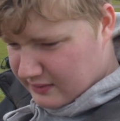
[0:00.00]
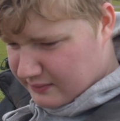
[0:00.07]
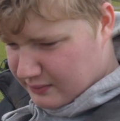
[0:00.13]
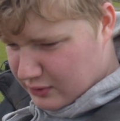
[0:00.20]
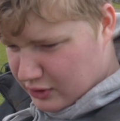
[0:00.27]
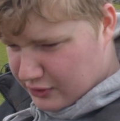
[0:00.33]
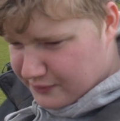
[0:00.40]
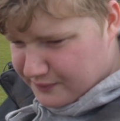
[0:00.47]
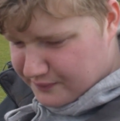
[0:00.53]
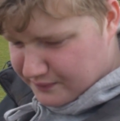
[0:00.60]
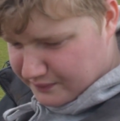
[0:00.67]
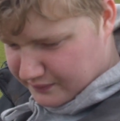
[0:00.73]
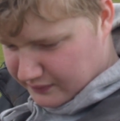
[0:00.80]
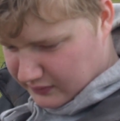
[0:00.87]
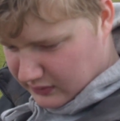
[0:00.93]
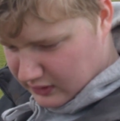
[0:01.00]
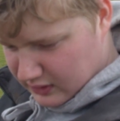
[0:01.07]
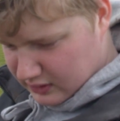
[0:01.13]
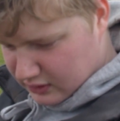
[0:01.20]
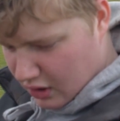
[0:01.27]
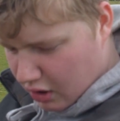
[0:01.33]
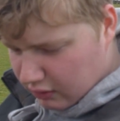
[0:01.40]
But
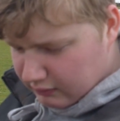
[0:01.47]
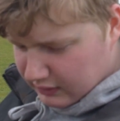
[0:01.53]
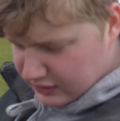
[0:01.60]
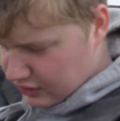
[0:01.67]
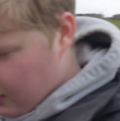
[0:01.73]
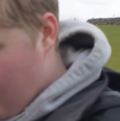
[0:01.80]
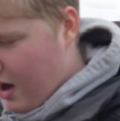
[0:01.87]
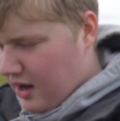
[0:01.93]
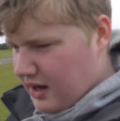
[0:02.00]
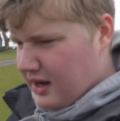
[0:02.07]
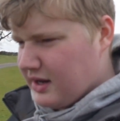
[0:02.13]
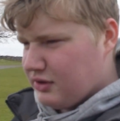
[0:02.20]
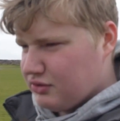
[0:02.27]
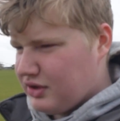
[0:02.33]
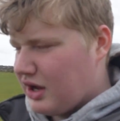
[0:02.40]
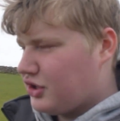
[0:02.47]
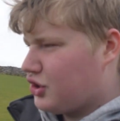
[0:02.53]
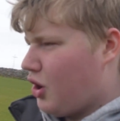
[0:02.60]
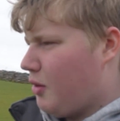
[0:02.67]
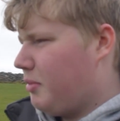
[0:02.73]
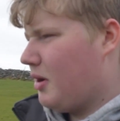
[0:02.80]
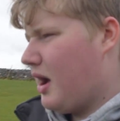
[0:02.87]
no, it's alright, it does our
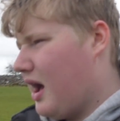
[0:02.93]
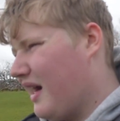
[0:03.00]
job.